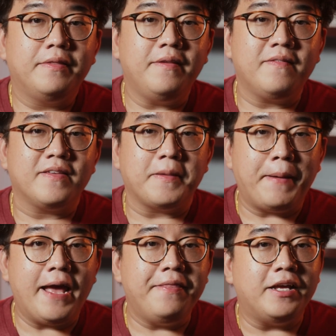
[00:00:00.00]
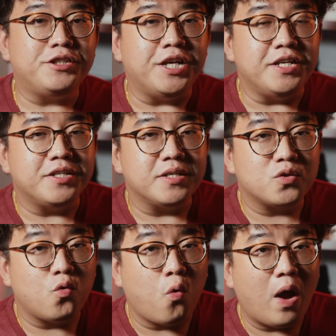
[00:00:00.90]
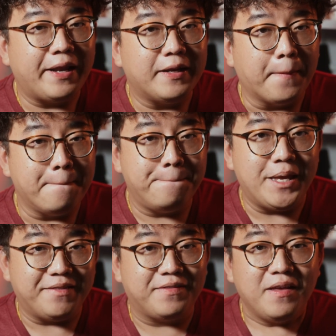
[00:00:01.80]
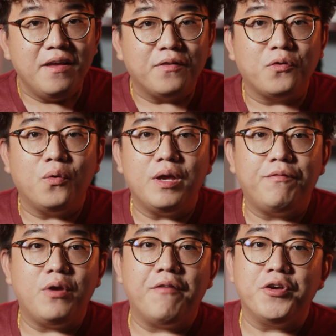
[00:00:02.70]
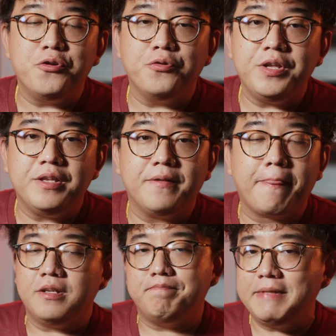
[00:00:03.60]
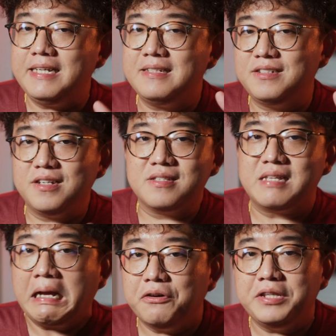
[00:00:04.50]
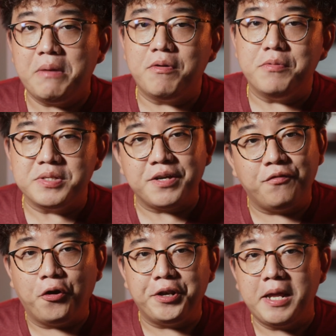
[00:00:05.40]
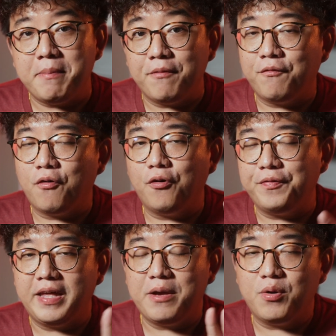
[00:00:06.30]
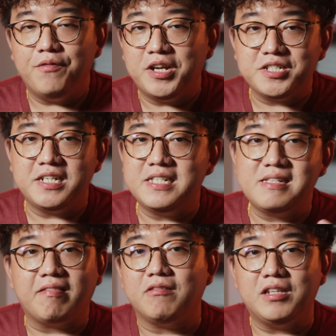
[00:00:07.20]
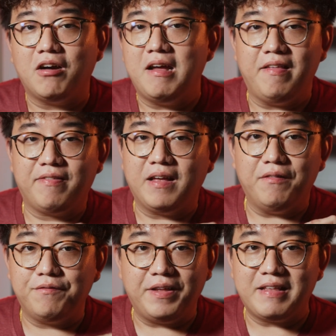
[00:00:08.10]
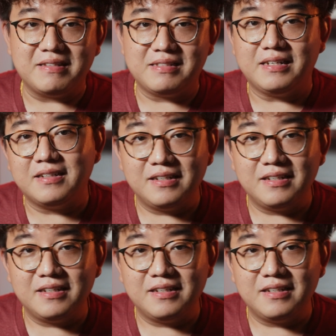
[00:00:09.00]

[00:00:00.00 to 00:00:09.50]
This is a pair that changes quite a bit, so if you have a unit, please just cycle them with music for a day before they will eventually settle down and sound fantastic.